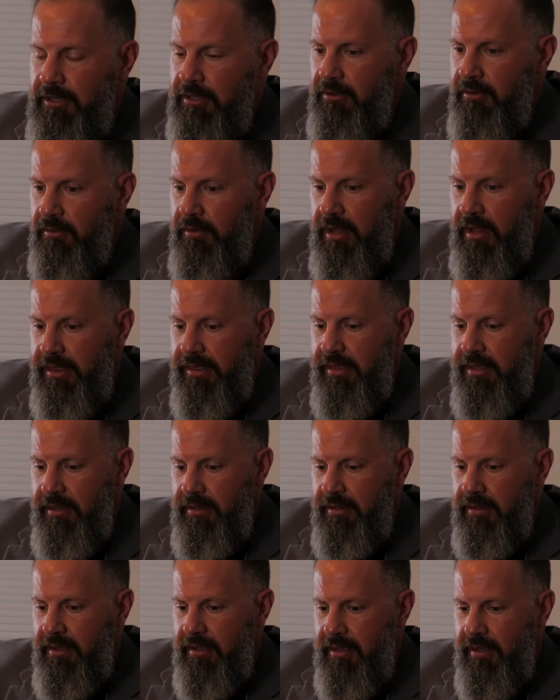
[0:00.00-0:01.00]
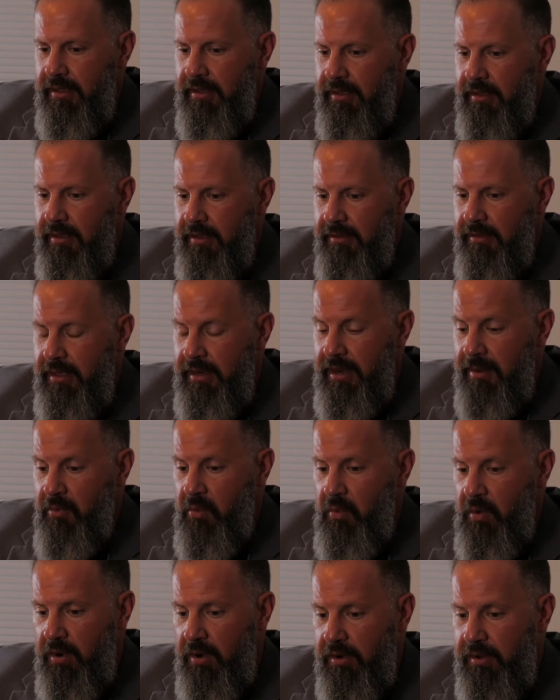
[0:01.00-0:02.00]
nothing that I'm
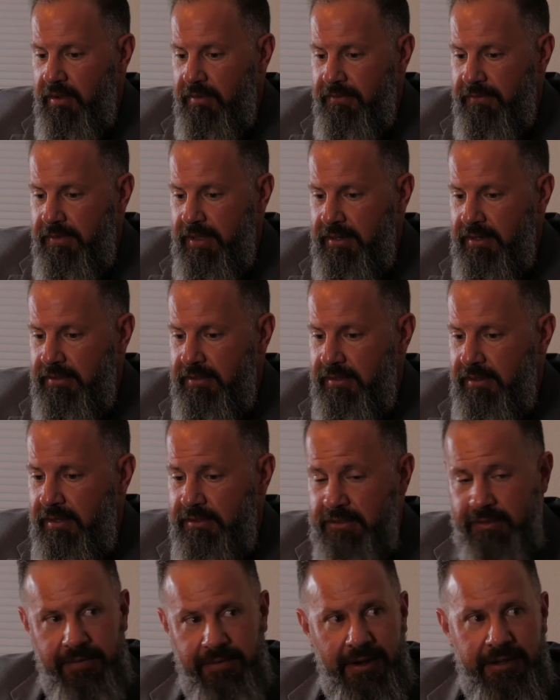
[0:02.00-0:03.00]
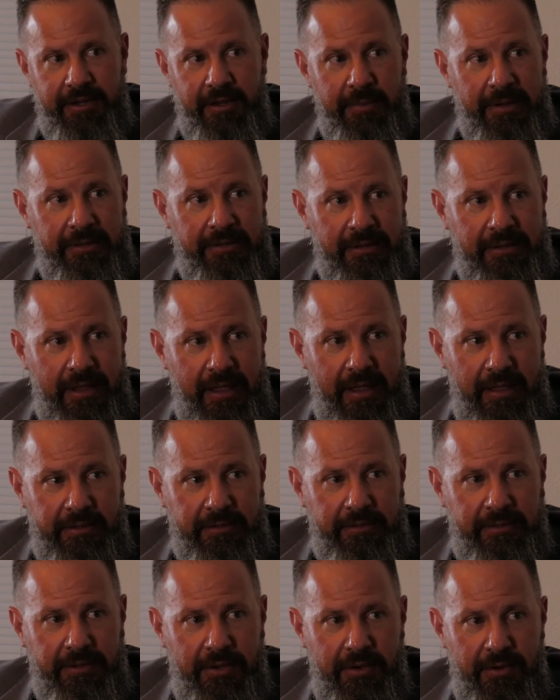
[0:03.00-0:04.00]
aware of that is affecting me today.
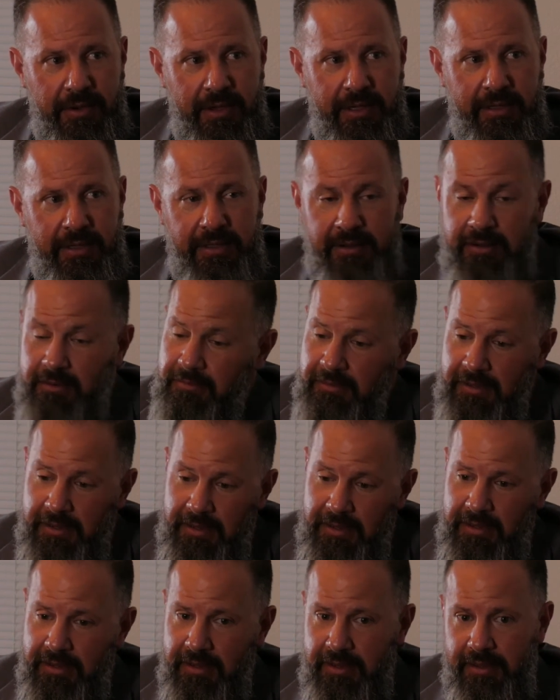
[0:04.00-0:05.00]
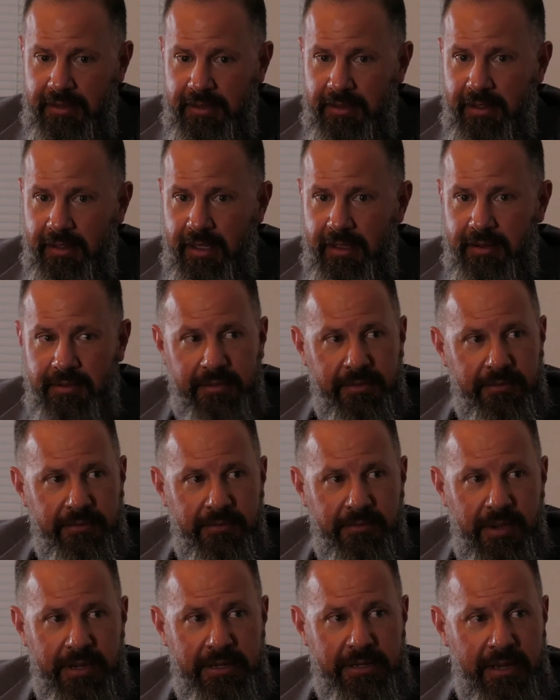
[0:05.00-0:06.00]
So, hey,
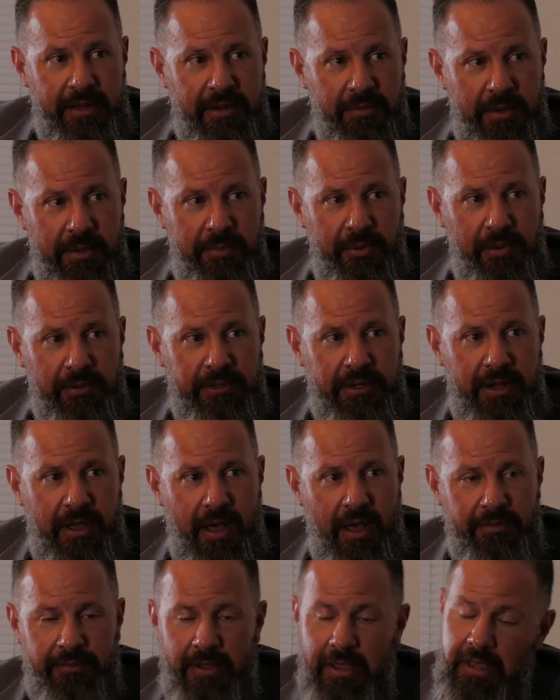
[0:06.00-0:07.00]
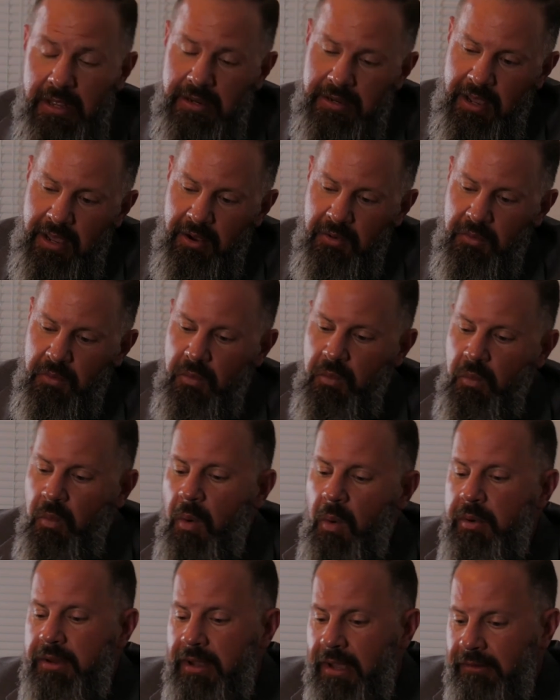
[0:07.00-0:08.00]
we did it. We pulled it off. Now,
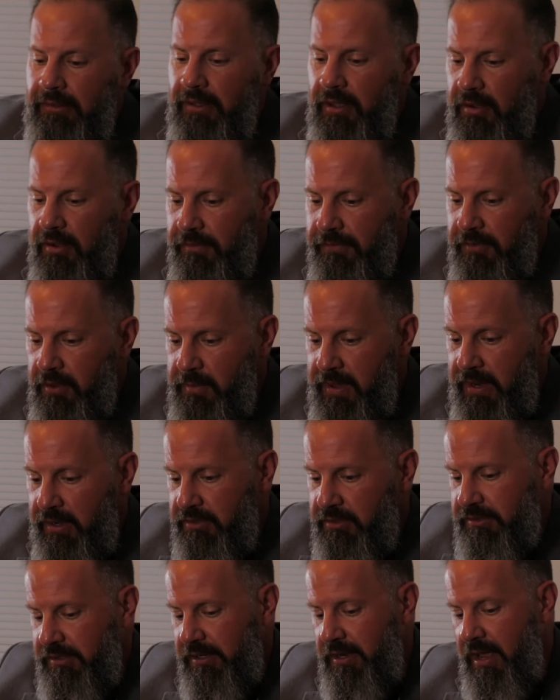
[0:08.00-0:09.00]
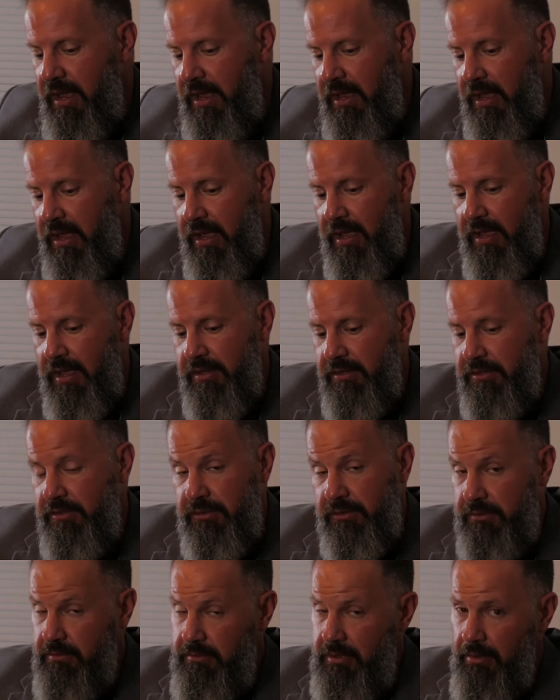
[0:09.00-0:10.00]
what would I tell filmmakers today is
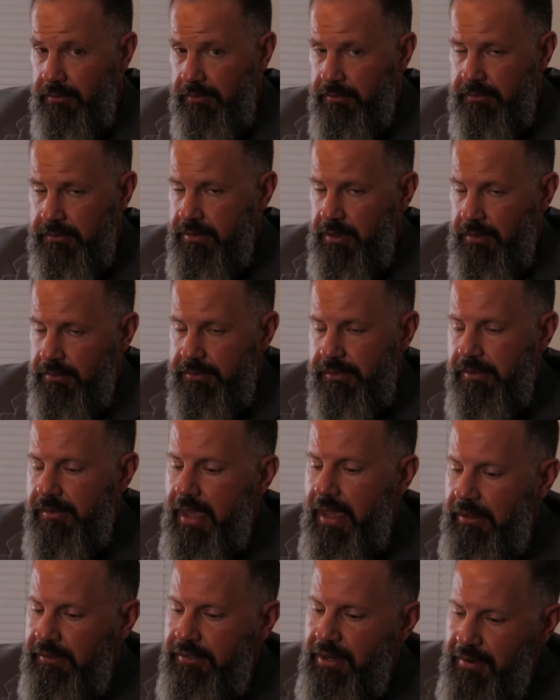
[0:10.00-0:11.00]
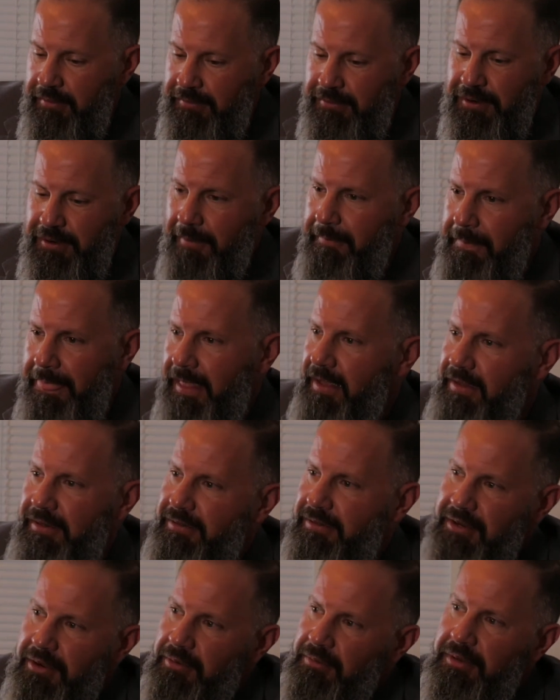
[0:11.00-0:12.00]
don't do
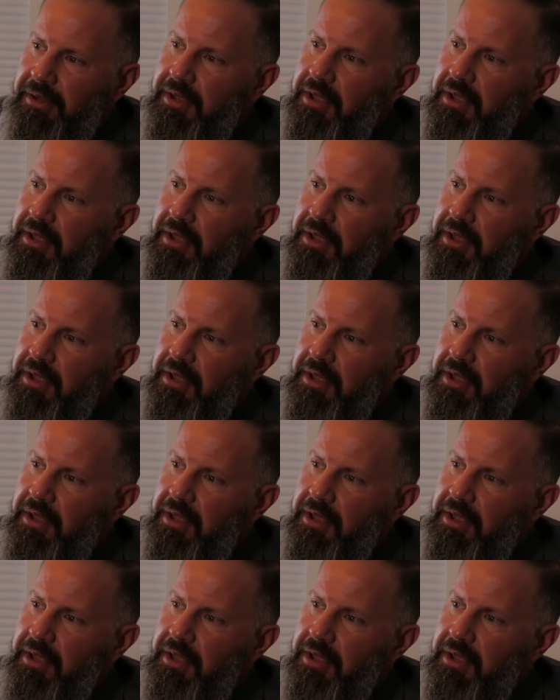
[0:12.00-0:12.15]
that.